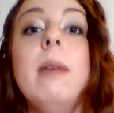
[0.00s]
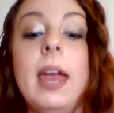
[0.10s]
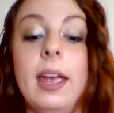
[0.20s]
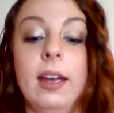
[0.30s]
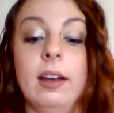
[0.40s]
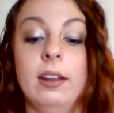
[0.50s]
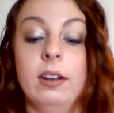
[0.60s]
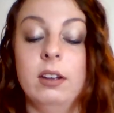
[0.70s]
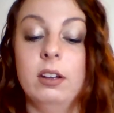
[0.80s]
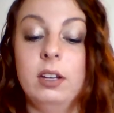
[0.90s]

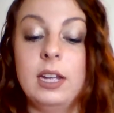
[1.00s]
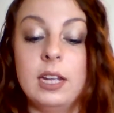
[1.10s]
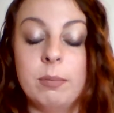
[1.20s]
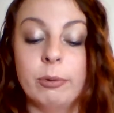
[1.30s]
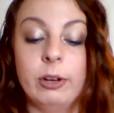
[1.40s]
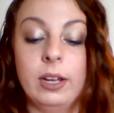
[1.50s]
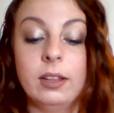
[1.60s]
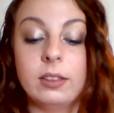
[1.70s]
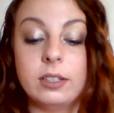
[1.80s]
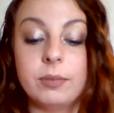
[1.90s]
man," he
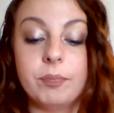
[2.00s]
breathed.